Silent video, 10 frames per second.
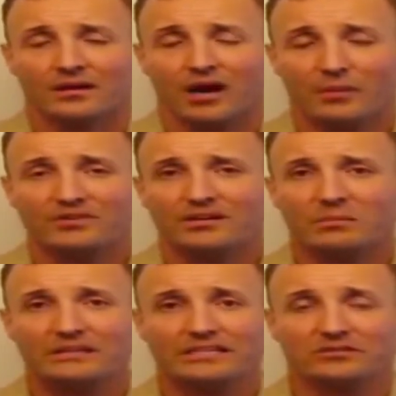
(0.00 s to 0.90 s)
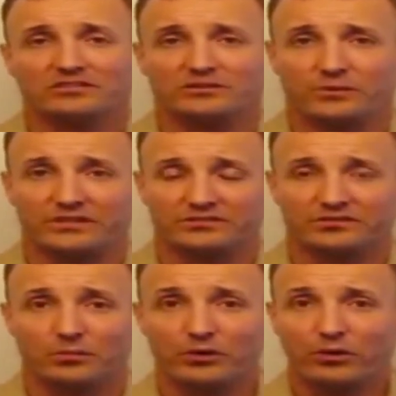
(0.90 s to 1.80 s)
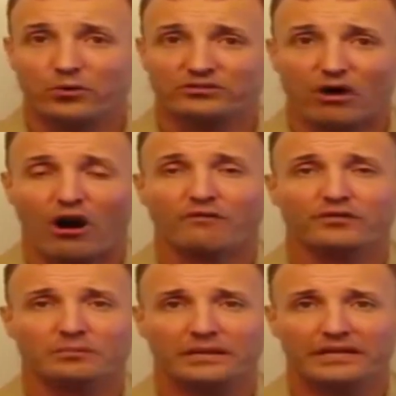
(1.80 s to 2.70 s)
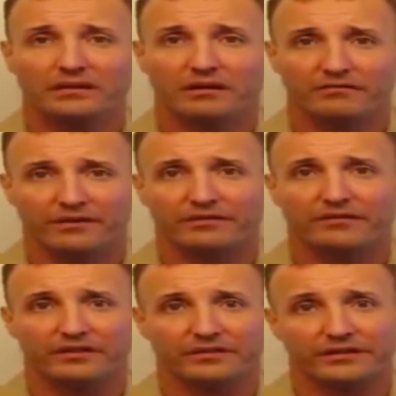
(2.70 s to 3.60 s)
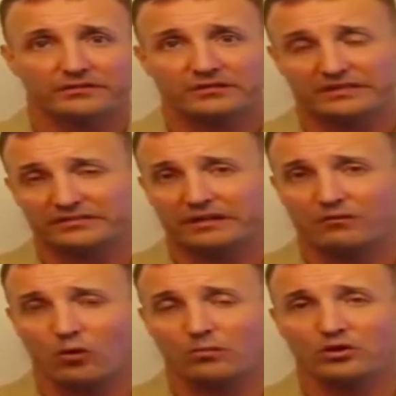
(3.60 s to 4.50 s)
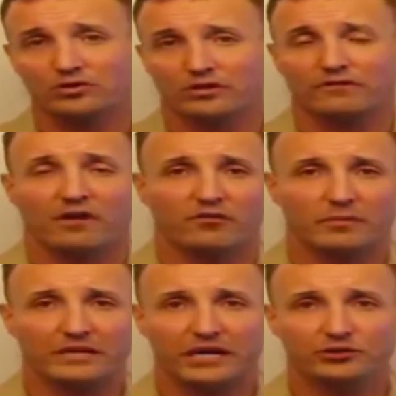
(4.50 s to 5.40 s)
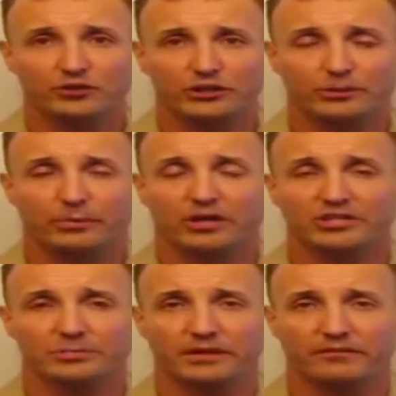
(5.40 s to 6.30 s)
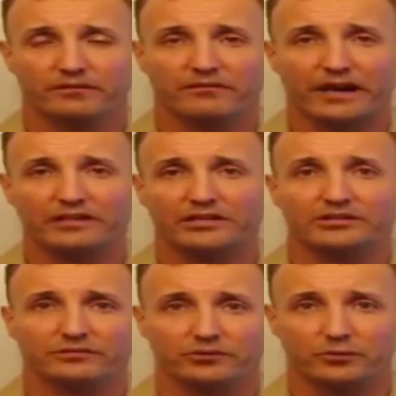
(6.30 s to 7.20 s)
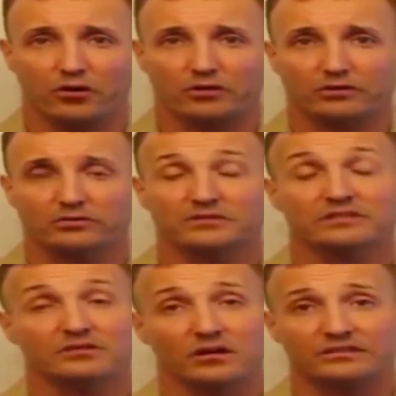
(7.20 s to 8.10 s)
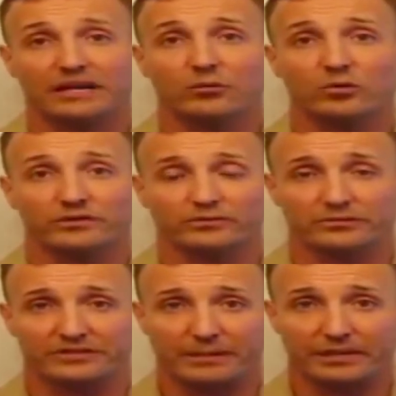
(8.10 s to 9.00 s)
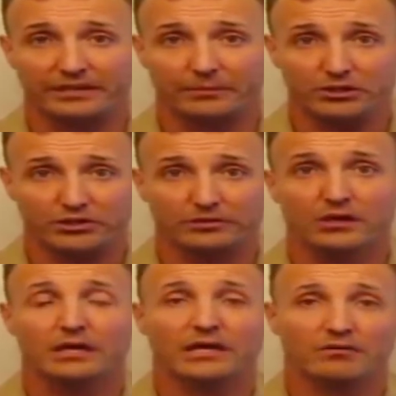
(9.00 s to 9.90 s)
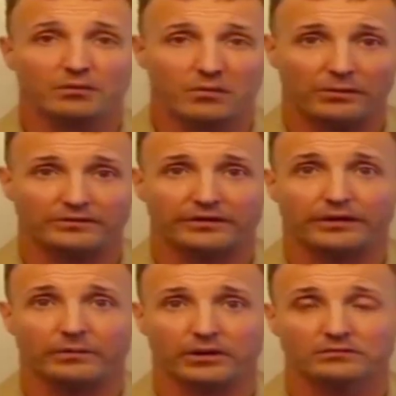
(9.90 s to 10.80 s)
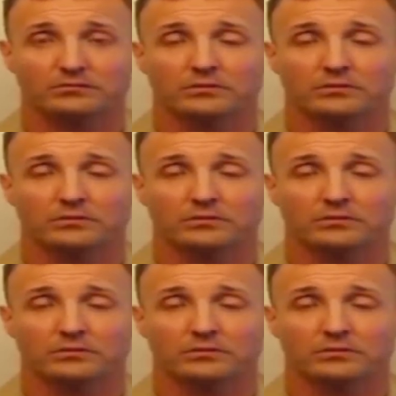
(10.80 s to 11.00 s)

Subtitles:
Update on my legal situation. So the Marine Corps has offered me a very fair deal. Instead of court-martial, they've offered me non-judicial punishment for violation of 2 articles, as long as I'm willing to resign my commission, give up my retirement,